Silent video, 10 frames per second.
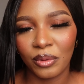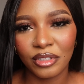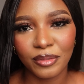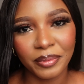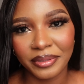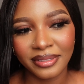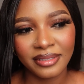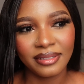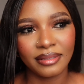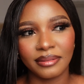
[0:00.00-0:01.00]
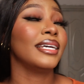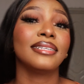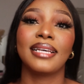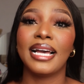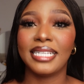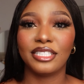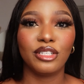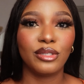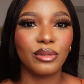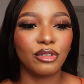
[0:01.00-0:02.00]
got burnt so, yes guys i
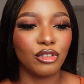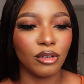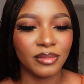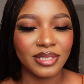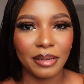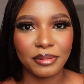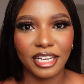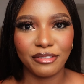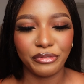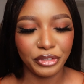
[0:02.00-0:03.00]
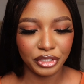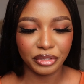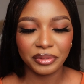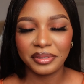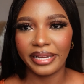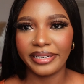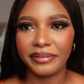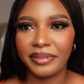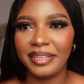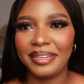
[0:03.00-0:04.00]
just took some snapchat videos and i
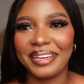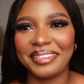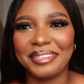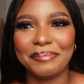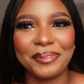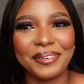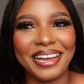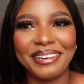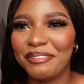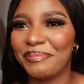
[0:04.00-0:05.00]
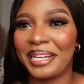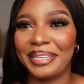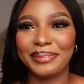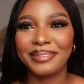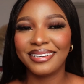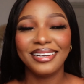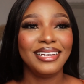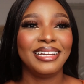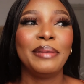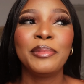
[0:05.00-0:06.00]
really like it but i love my look
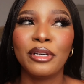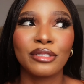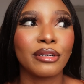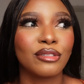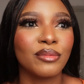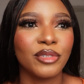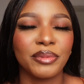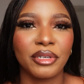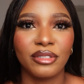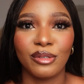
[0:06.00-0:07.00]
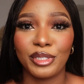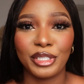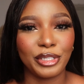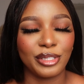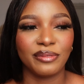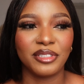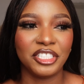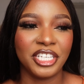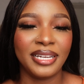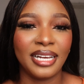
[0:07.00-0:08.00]
let me not talk too much because of the noise of the
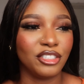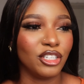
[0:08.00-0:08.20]
gen i